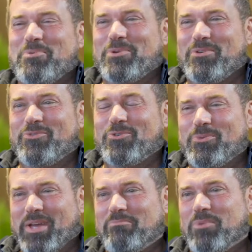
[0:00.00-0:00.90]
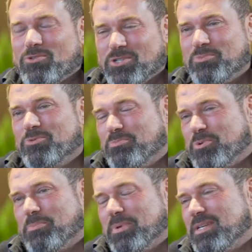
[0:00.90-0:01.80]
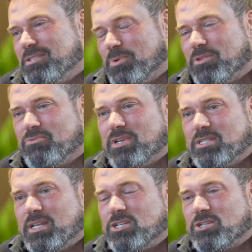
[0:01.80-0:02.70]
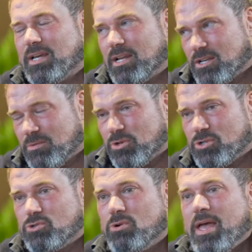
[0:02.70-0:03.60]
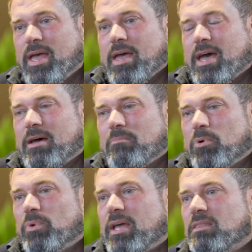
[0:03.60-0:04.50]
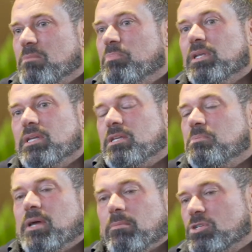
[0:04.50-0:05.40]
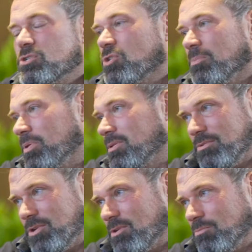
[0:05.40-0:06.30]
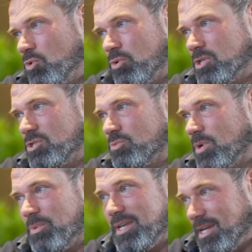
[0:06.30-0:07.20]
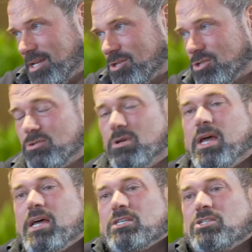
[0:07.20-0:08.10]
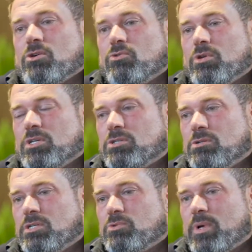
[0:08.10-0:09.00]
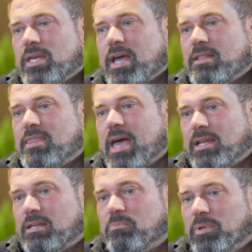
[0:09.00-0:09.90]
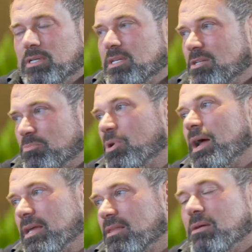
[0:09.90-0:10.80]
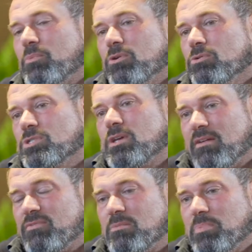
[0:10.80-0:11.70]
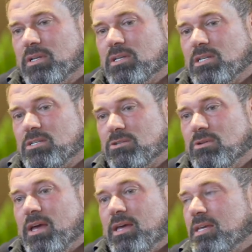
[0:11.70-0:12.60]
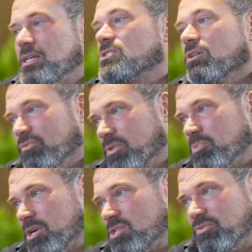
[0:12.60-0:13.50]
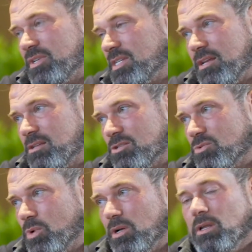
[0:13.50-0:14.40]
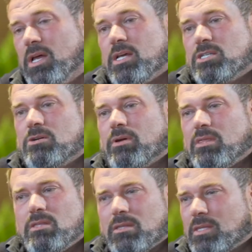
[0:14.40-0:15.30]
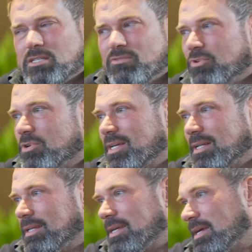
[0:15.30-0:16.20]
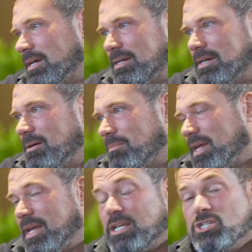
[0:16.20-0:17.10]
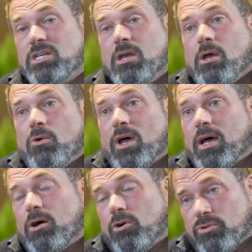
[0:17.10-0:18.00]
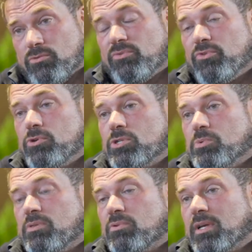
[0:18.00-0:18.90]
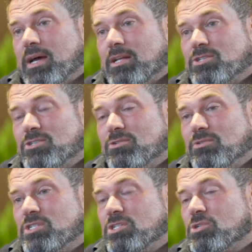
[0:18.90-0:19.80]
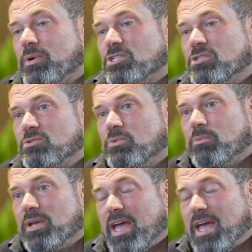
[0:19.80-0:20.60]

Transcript: point of view, we have multiple properties, both residential and commercial. Uh, but we had the ability to be able to stop, you know, mortgages where we needed to. So as soon as we had that ability to break, then we also have the ability to ease off the pressure for tenants as well. So I think that that's a very clear um, analogy. Uh, on the reverse, with regards to the situations where we